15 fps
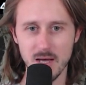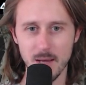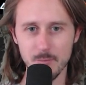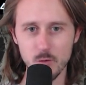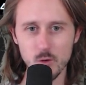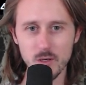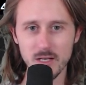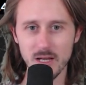I'm
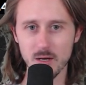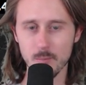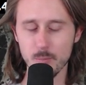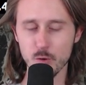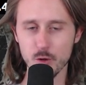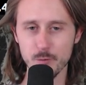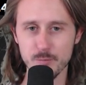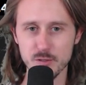doing that on
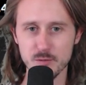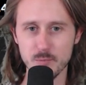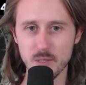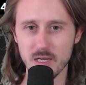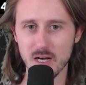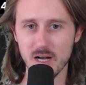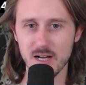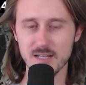purpose
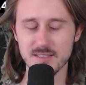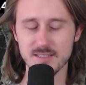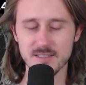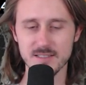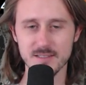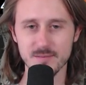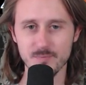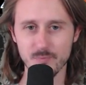
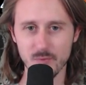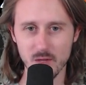because